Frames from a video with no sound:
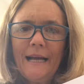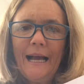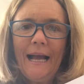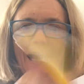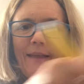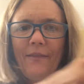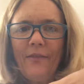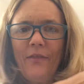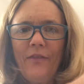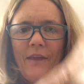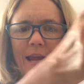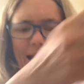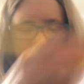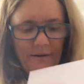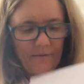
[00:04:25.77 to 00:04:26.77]
And
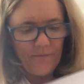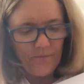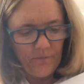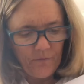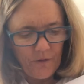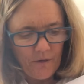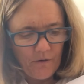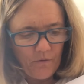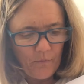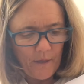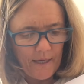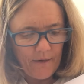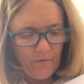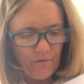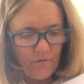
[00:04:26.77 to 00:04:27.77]
then we
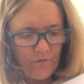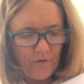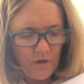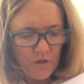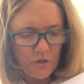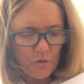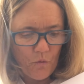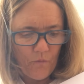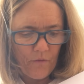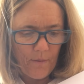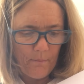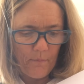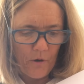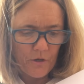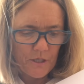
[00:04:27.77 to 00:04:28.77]
can finish off the
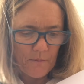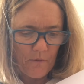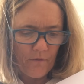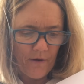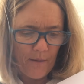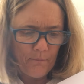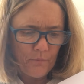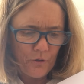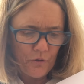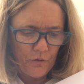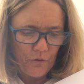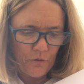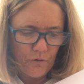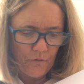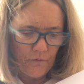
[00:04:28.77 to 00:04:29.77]
bottom of our
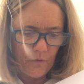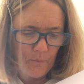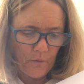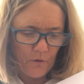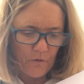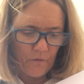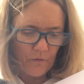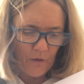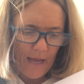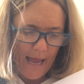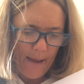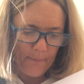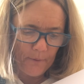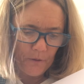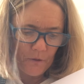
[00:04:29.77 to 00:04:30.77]
beautiful, beautiful
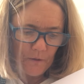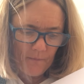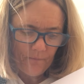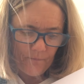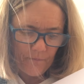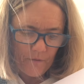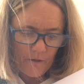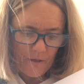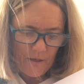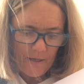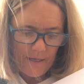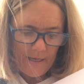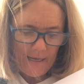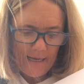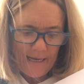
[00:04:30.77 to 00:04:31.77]
apple.
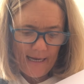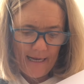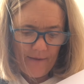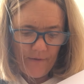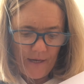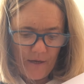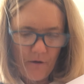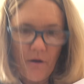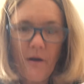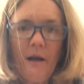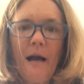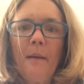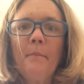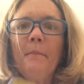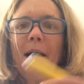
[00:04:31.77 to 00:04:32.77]
And then
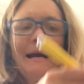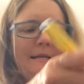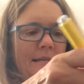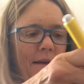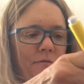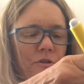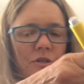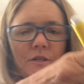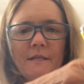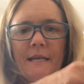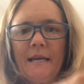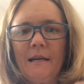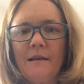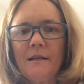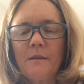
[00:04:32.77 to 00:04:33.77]
I might have to just
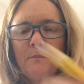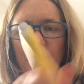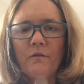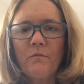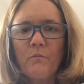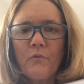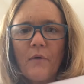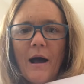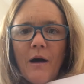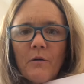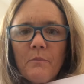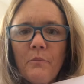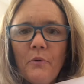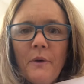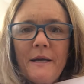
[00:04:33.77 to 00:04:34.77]
get a little bit of
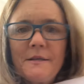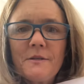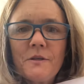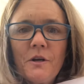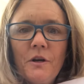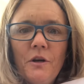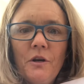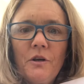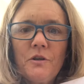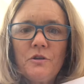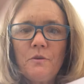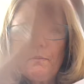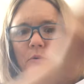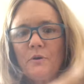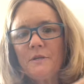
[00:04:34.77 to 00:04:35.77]
brown, boys,
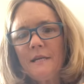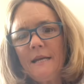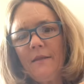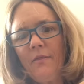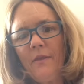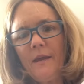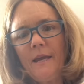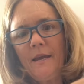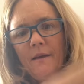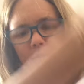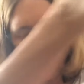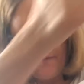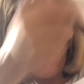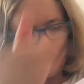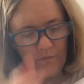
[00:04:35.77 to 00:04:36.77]
to put in the
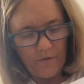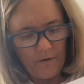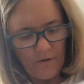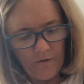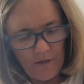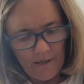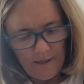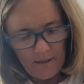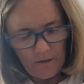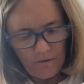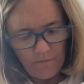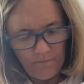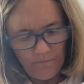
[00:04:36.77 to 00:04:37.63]
little